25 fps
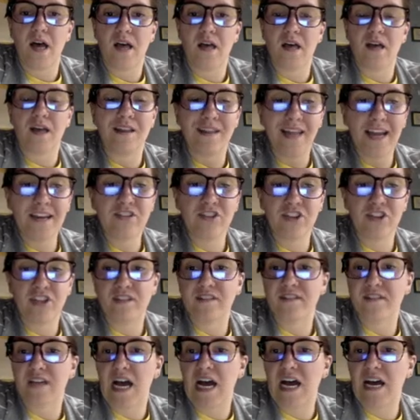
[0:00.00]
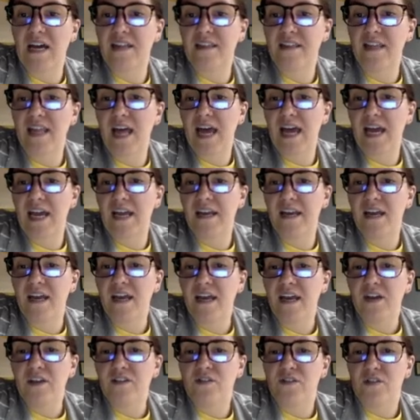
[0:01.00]
collections online.
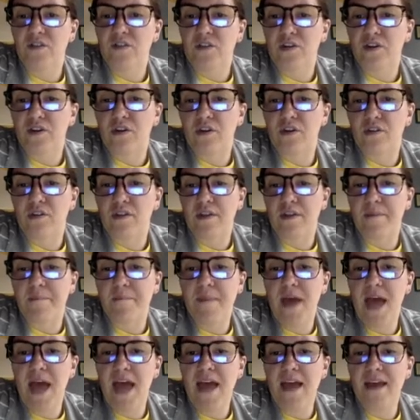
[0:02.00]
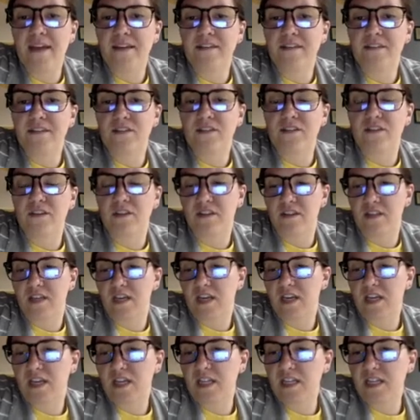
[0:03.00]
So you could go to the Met, the
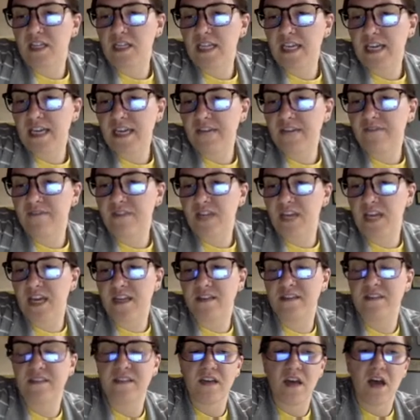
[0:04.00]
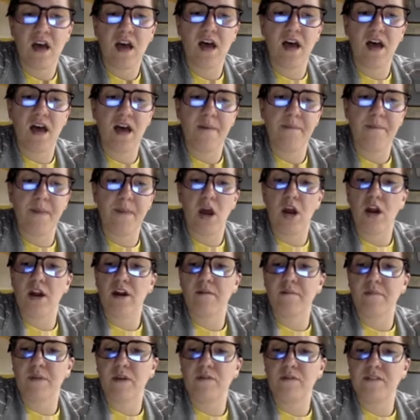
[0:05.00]
Cleveland um, Art
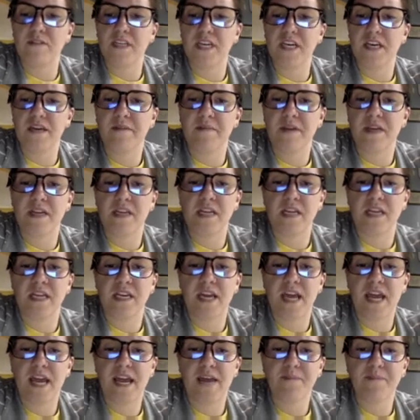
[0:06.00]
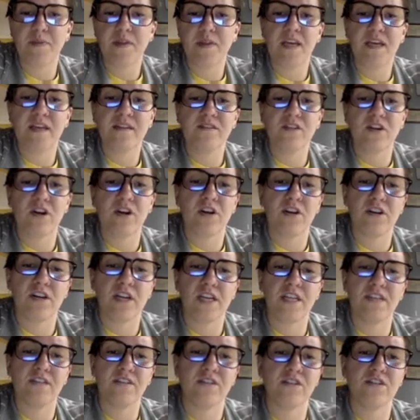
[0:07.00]
Museum, Indianapolis, Art
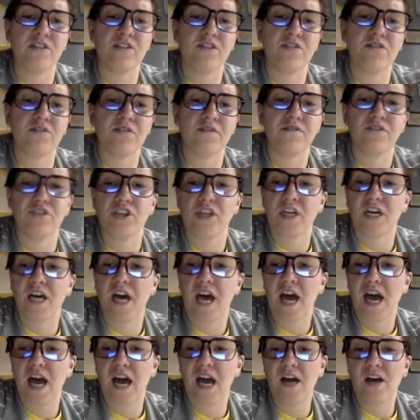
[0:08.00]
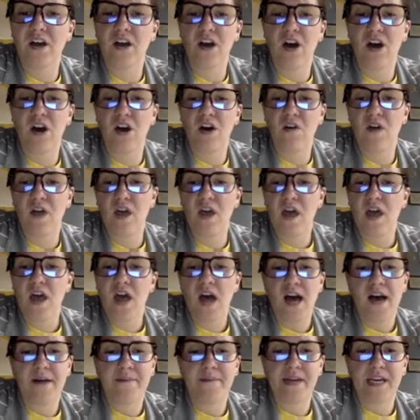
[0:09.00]
Institute of Chicago,
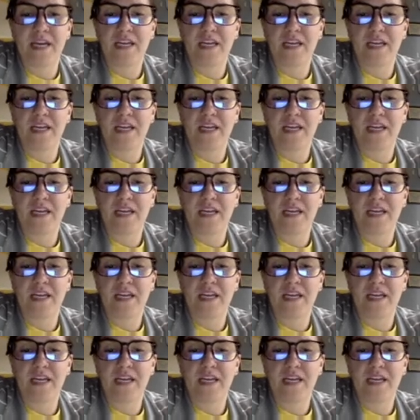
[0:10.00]
um, and